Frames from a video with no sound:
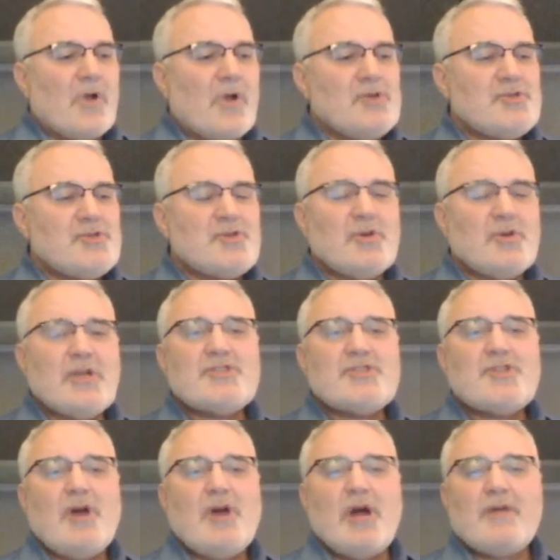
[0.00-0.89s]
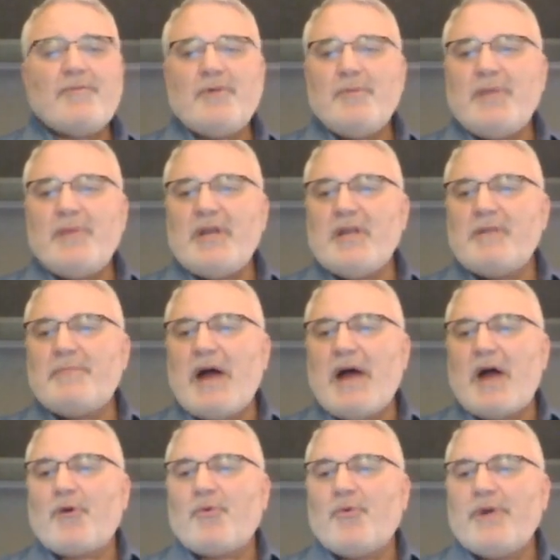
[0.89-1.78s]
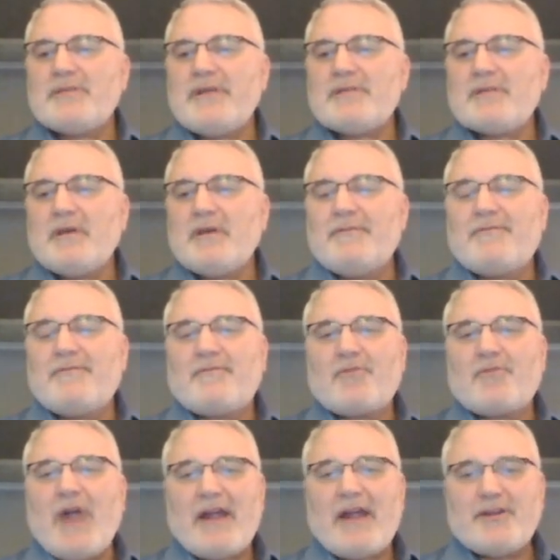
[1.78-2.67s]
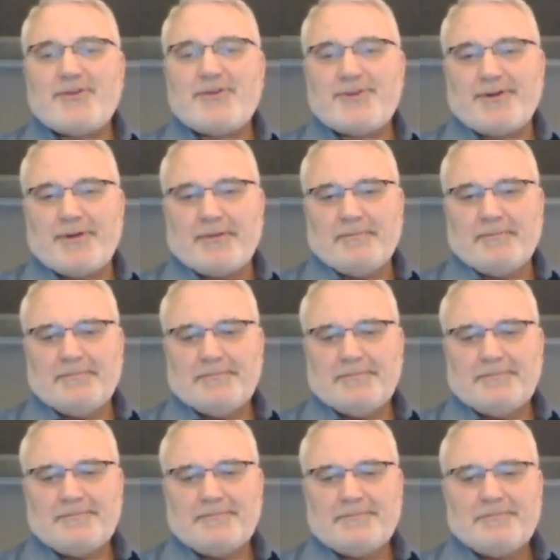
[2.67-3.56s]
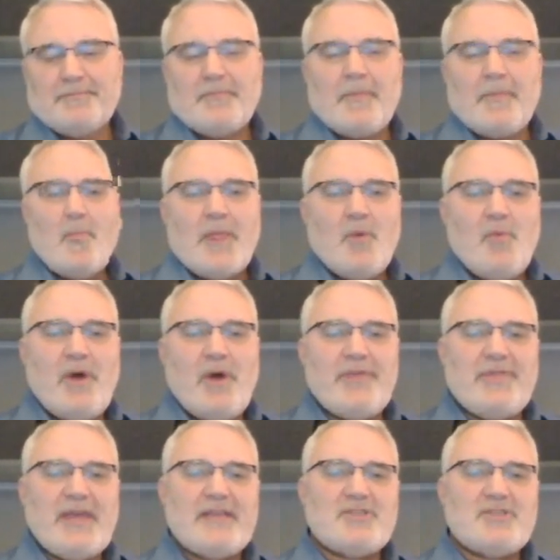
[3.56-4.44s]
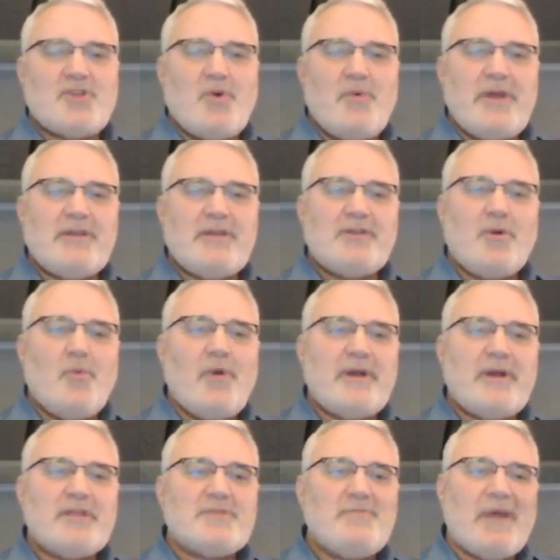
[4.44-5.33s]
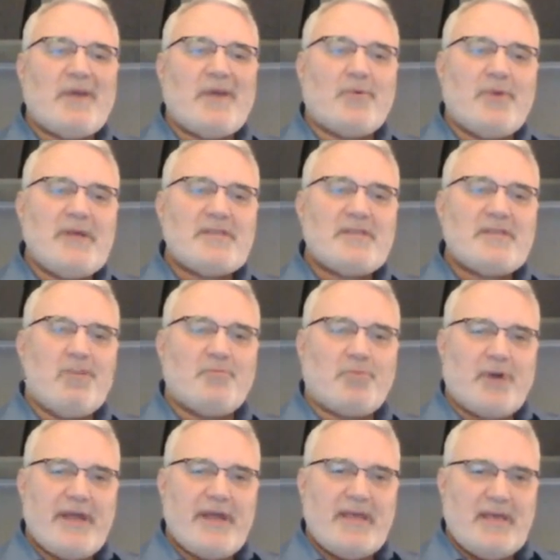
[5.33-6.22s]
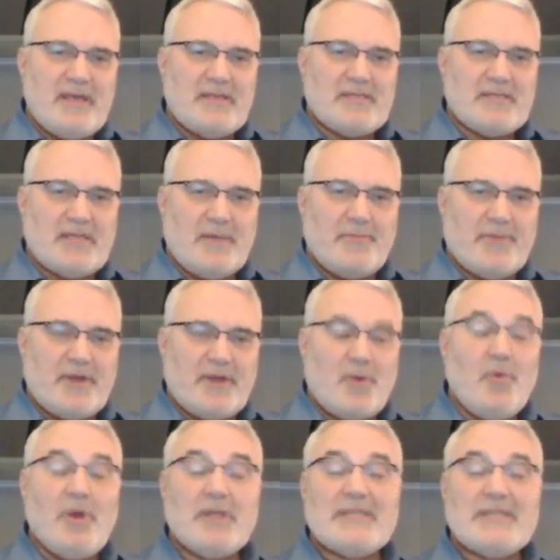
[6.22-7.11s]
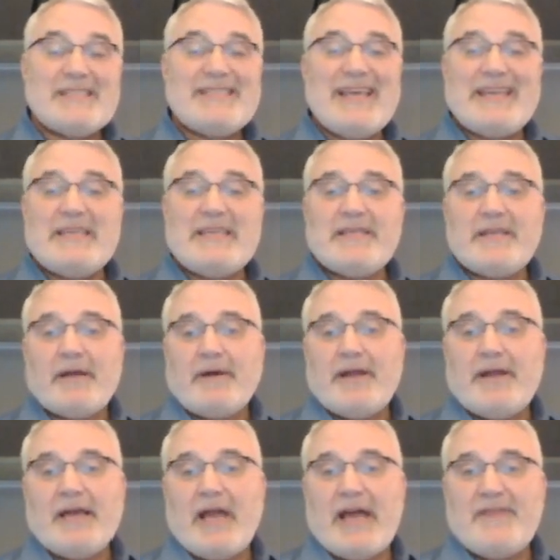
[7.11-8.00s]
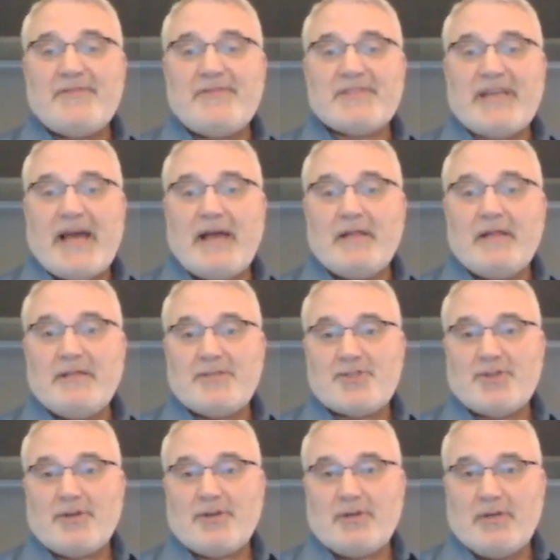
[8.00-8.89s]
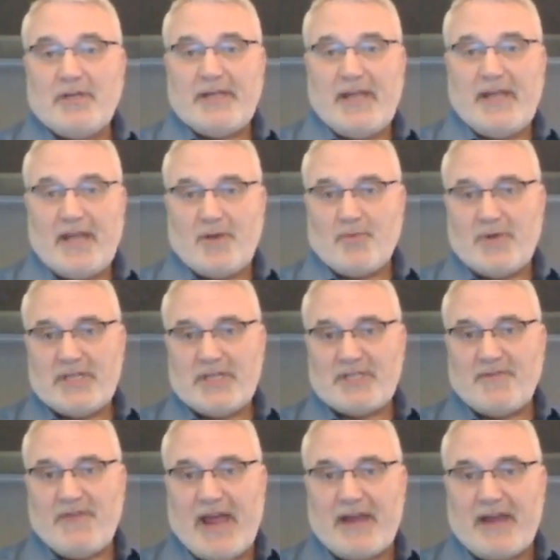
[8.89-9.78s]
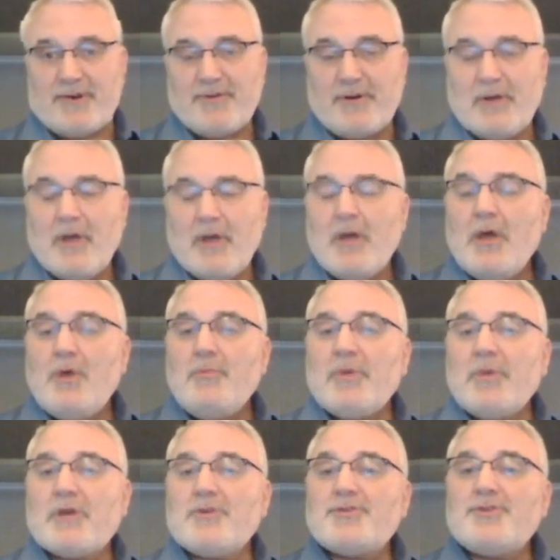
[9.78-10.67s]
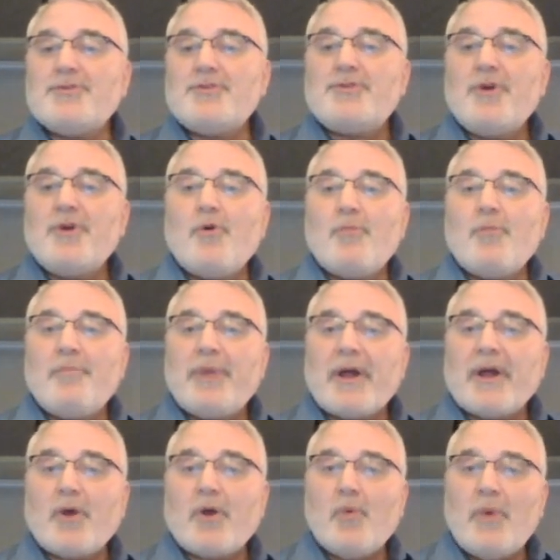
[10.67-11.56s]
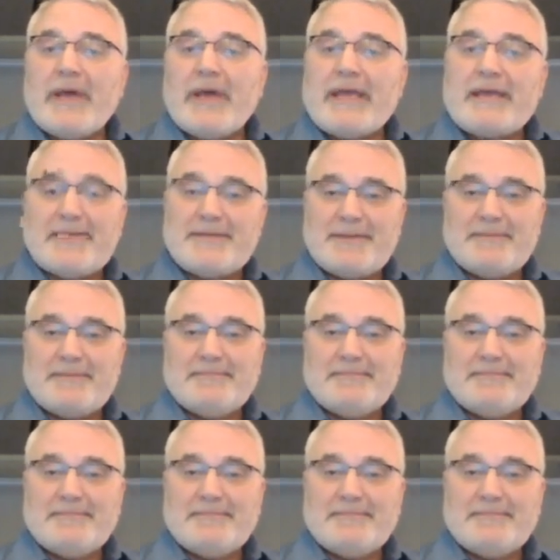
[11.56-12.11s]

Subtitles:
So let's talk for a minute about risk of fracture. What things go into what is my risk of breaking something? Well, a sedentary lifestyle is certainly a risk factor because you don't bear weight.